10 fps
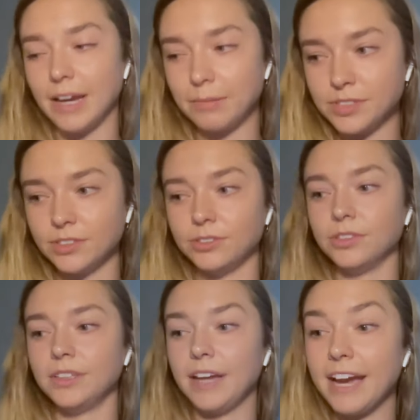
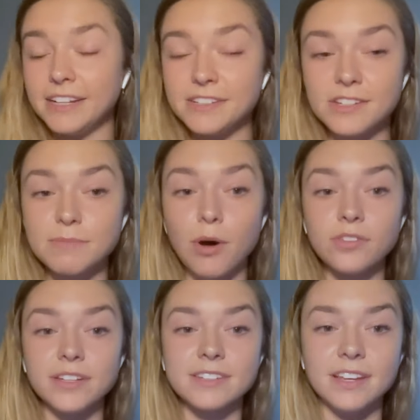Absolutely. Yeah. And it's the small
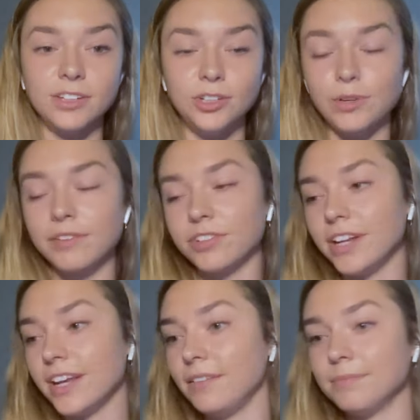things that you do every day.